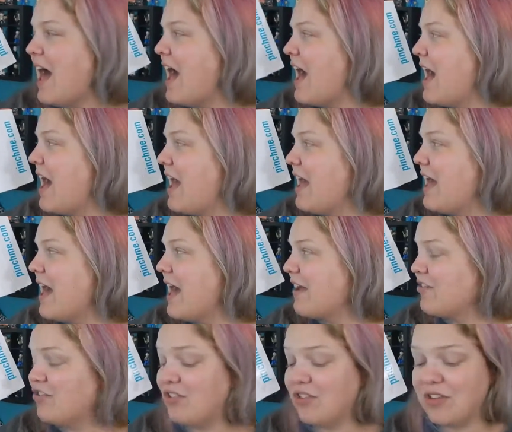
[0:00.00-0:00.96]
I
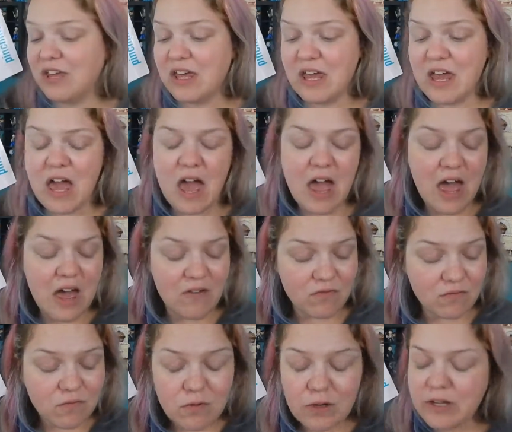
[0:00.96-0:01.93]
actually
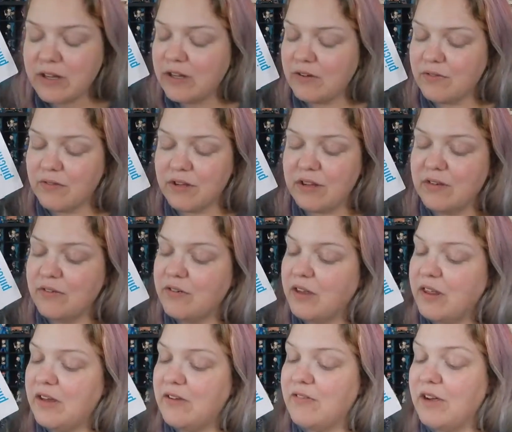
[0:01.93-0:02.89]
really, really,
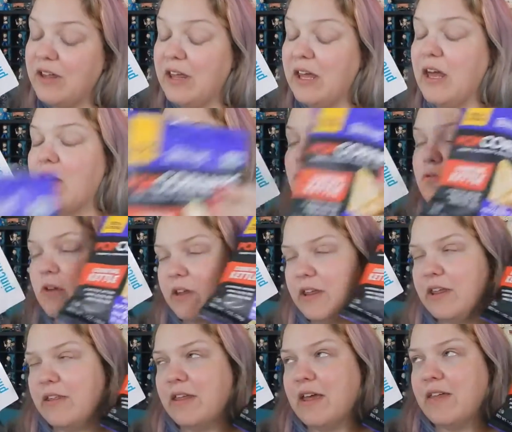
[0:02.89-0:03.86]
really, really,
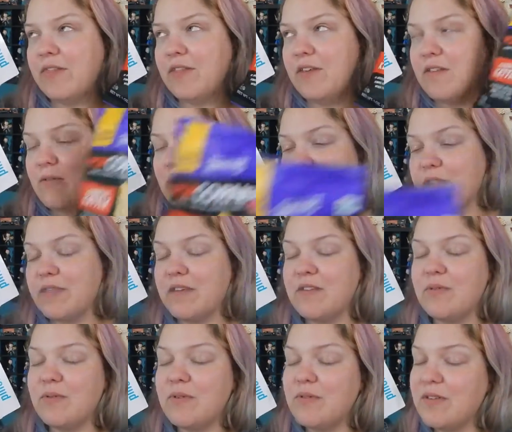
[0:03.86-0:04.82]
really like this one.
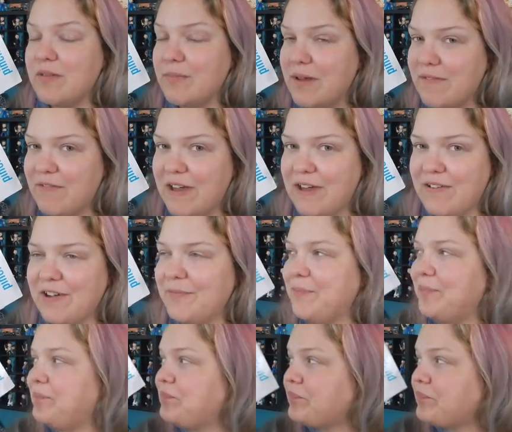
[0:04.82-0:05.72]
This one was my favorite.